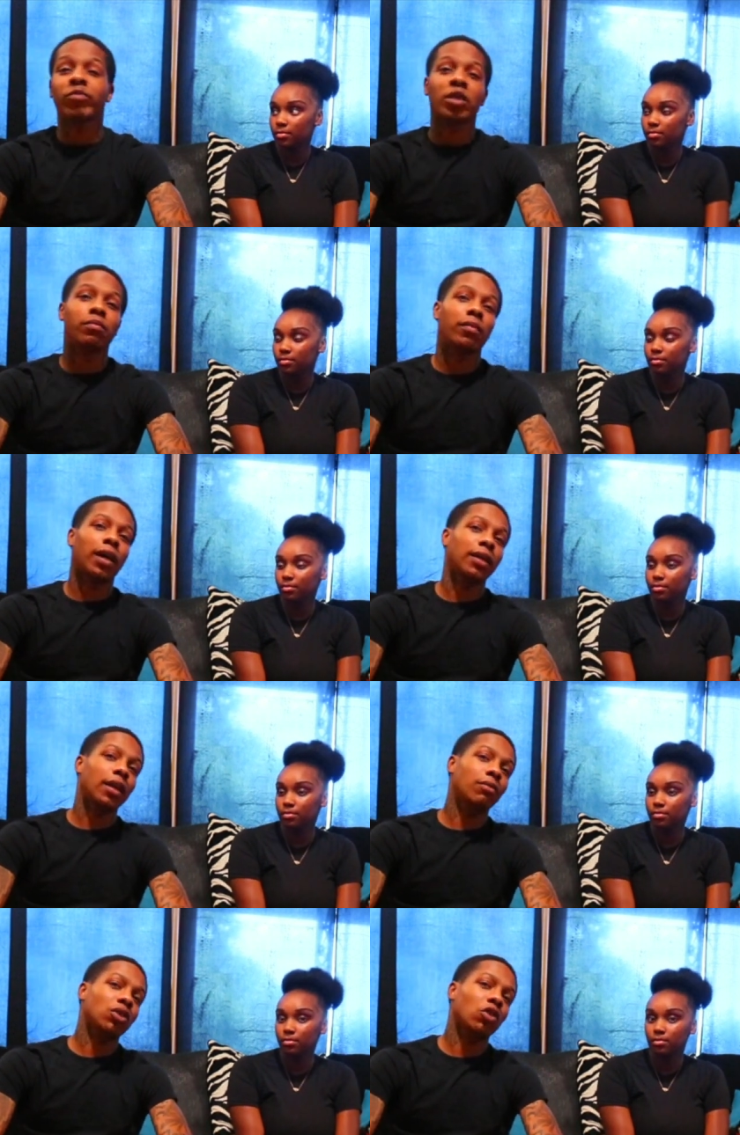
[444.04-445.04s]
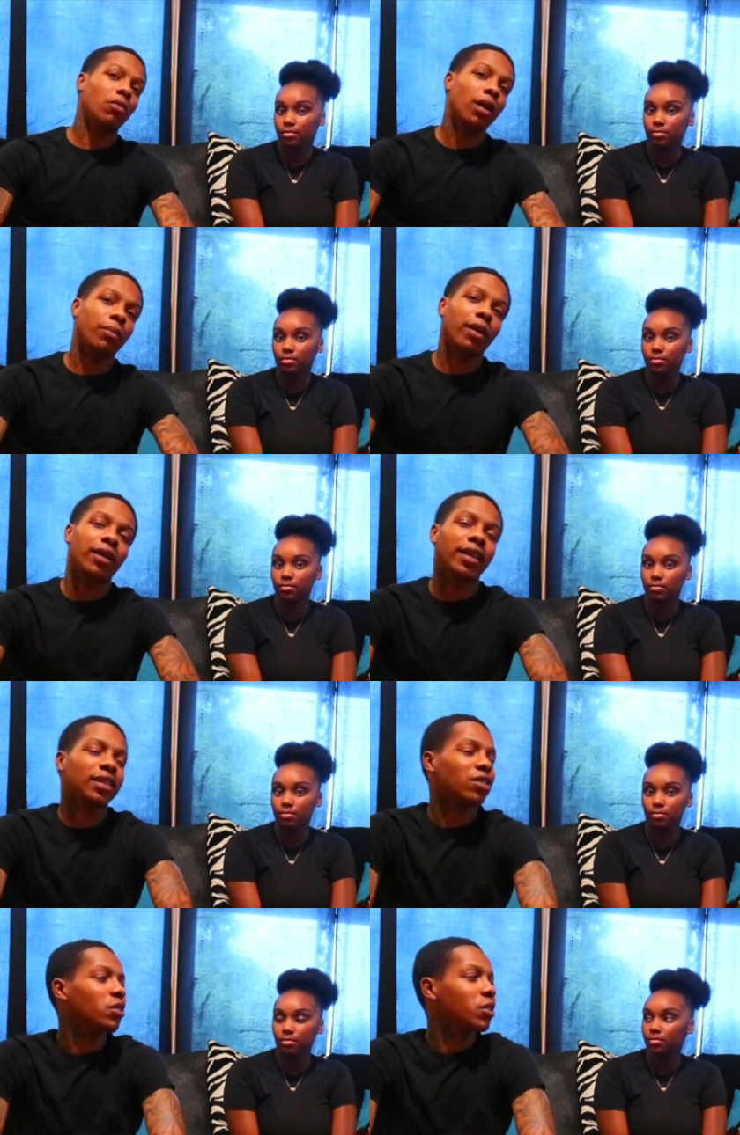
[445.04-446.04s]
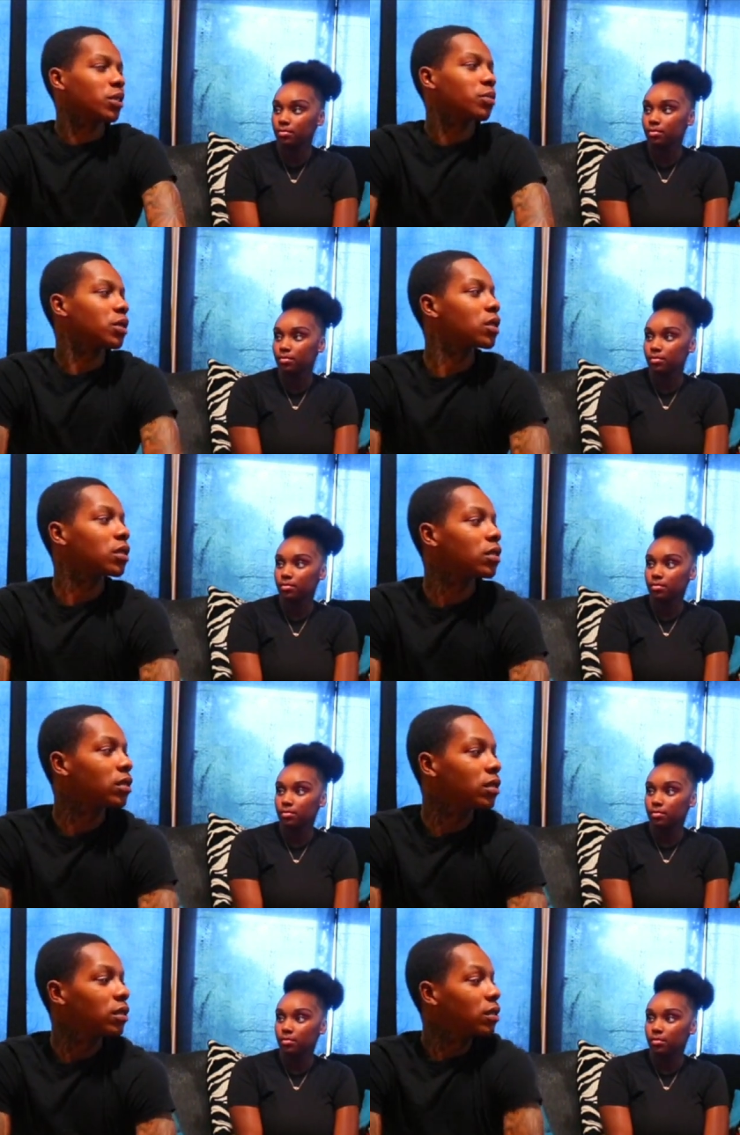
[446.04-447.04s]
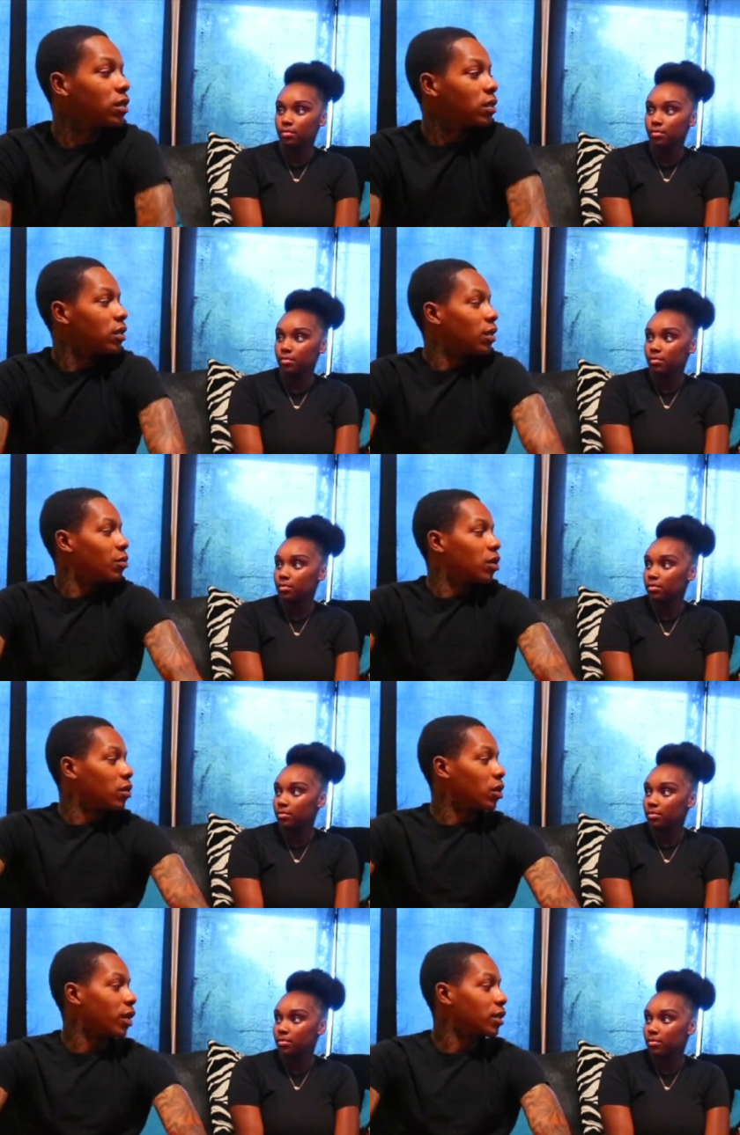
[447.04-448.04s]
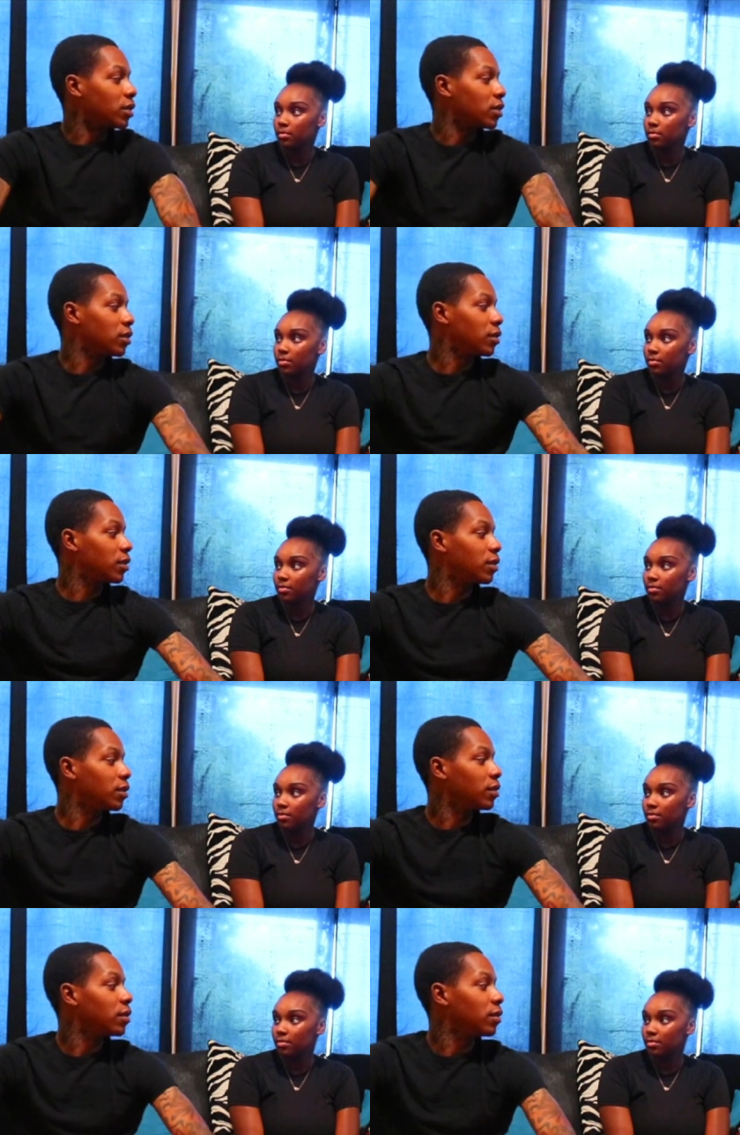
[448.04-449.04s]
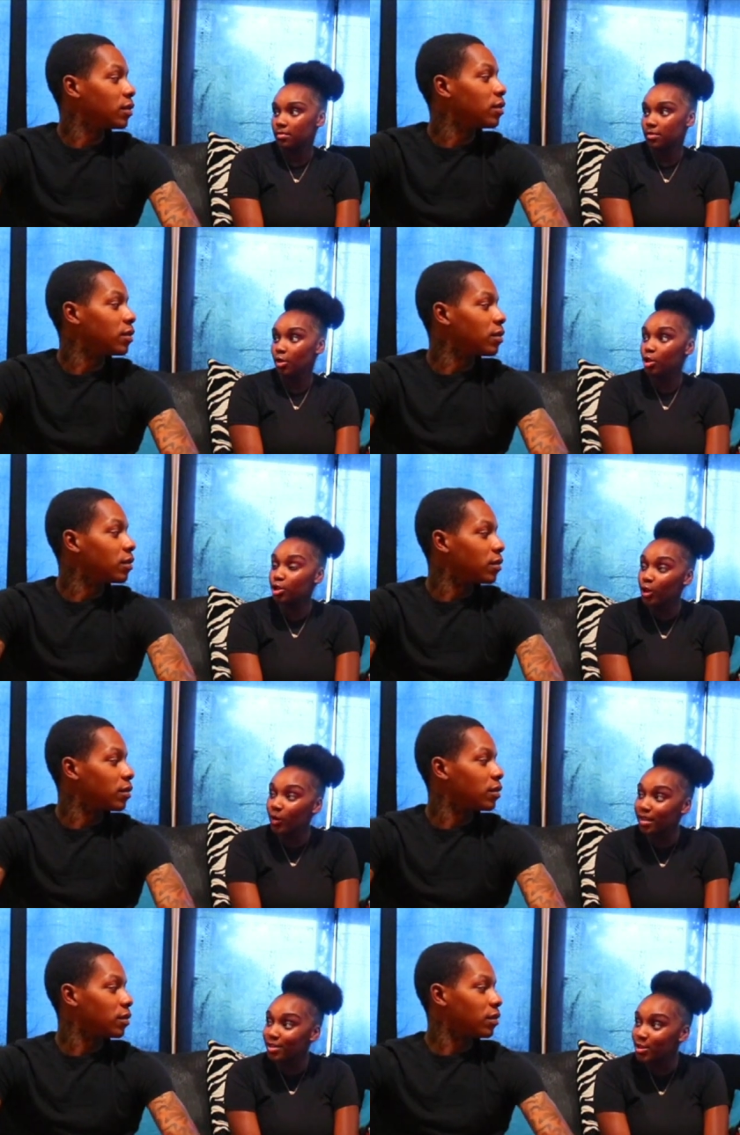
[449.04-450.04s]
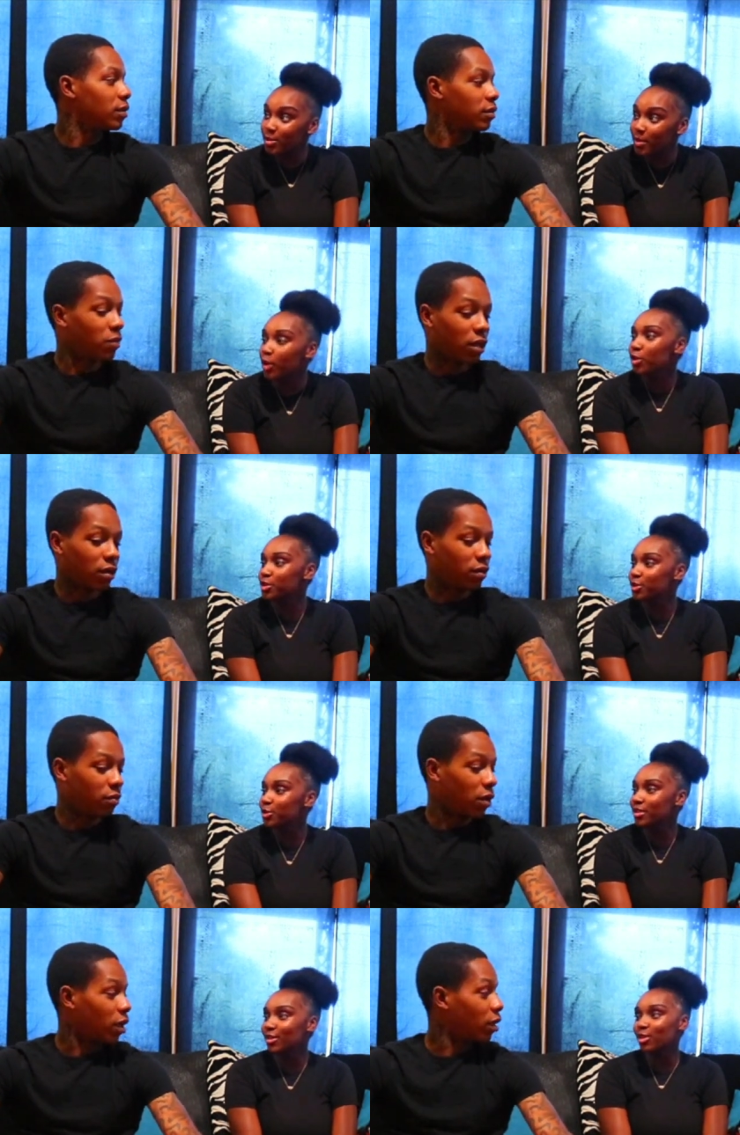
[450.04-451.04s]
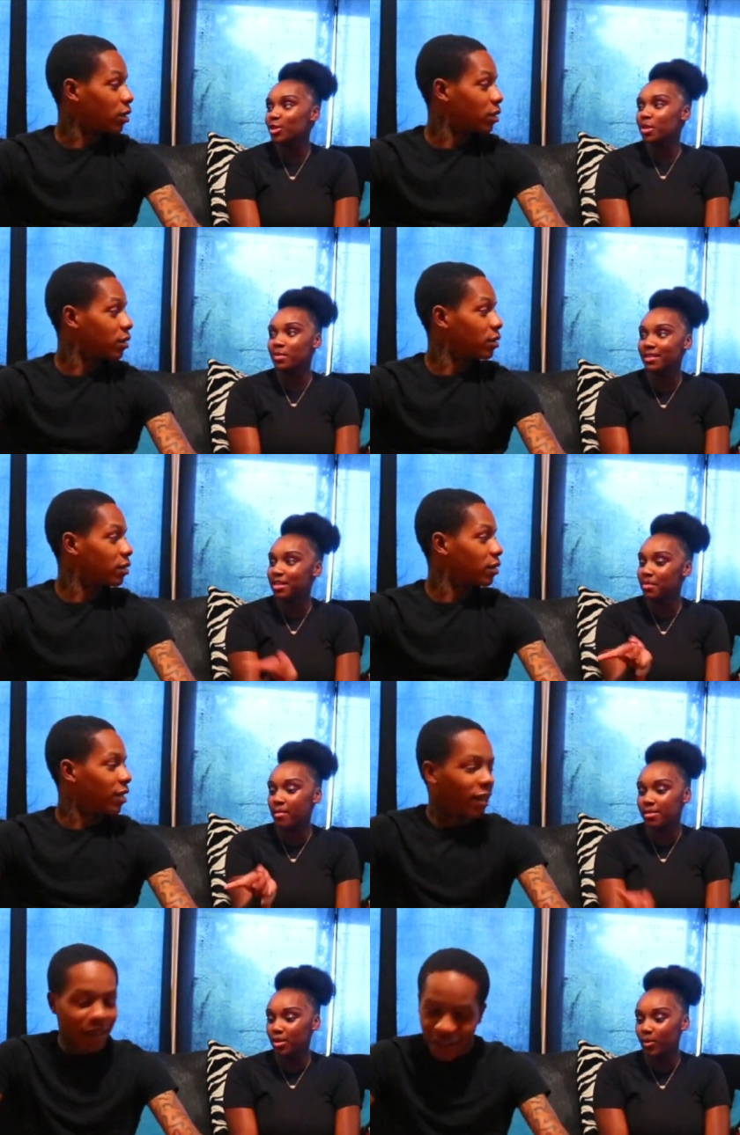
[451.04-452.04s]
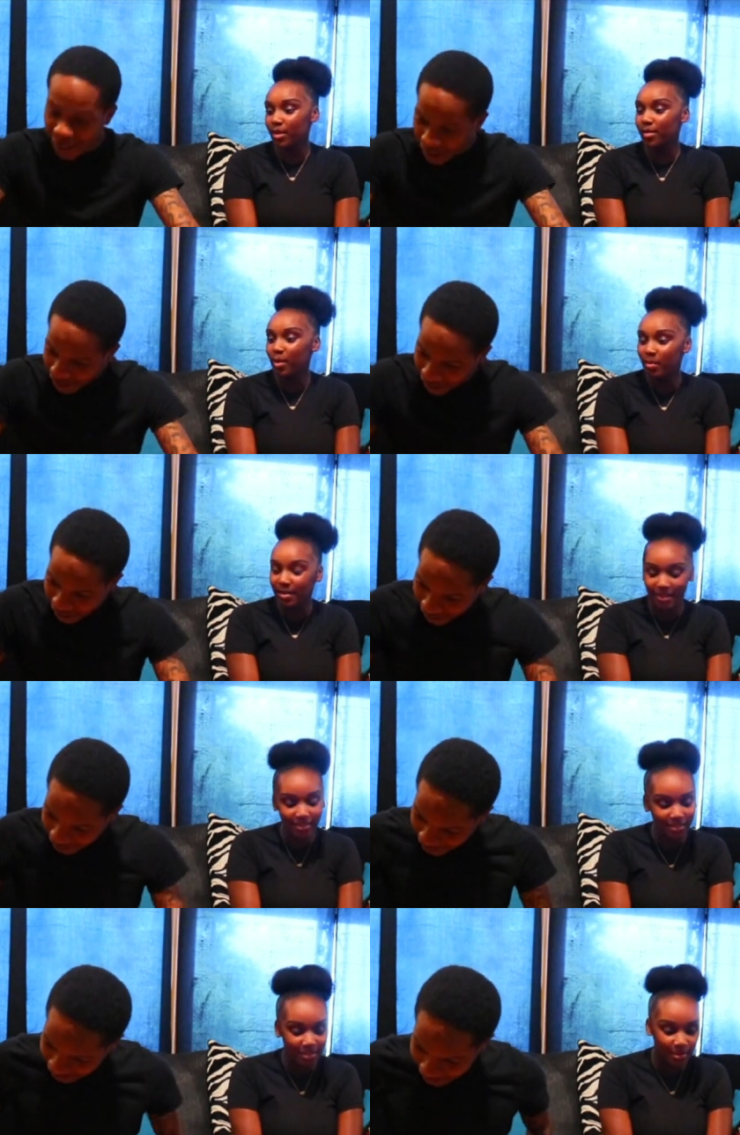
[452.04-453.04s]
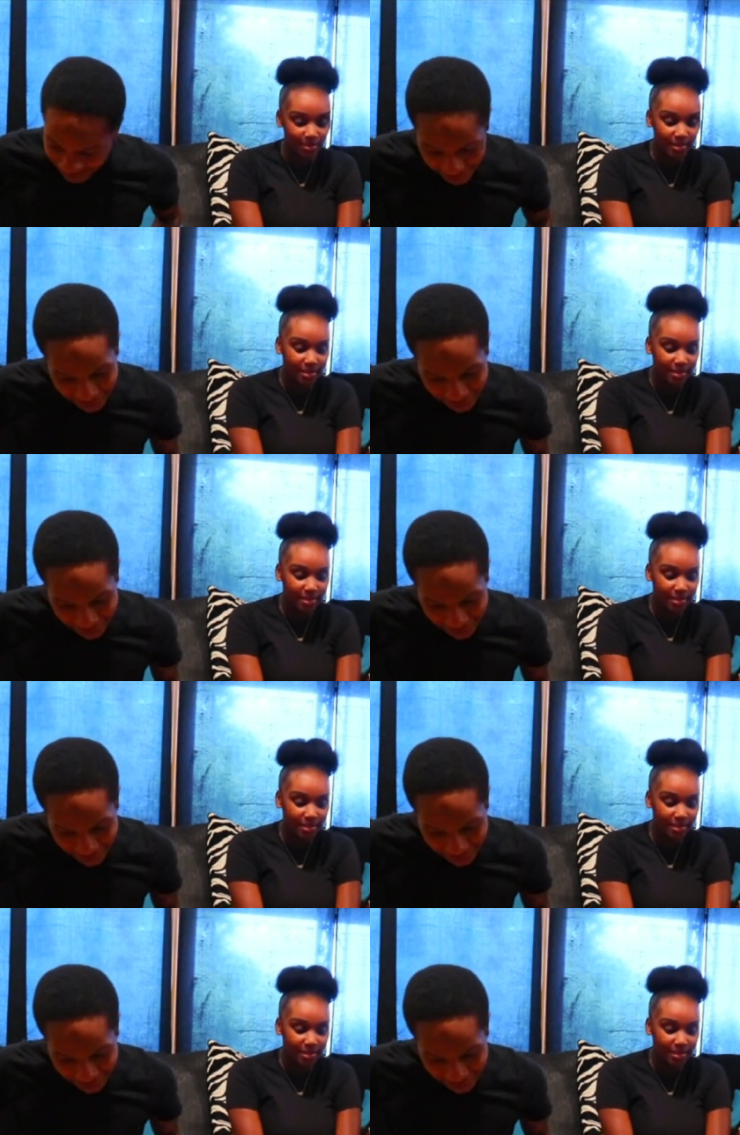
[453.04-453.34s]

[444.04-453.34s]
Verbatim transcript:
Speaker 1: Mm -hmm. I think I'm gonna show mine probably like this Christmas. I'm gonna go crazy.
Speaker 2: You gonna show what this Christmas? Oh, your shoes? I thought you oh, were my them. I was you gonna wear them on Monday. Shut up.